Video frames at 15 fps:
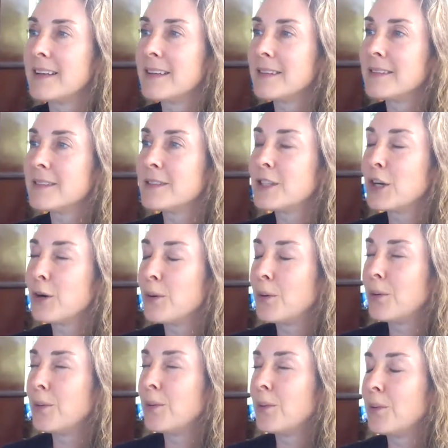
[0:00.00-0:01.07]

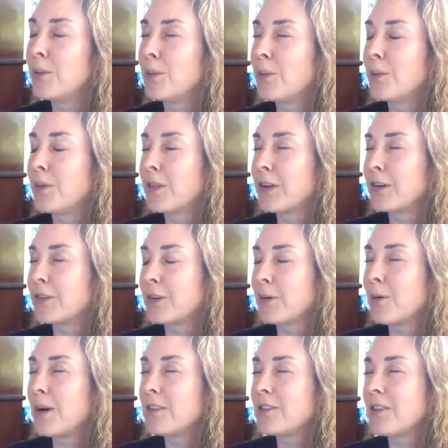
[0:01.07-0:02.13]
So So there's a
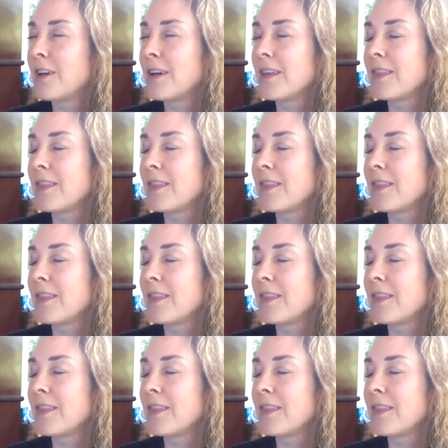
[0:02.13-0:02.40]
question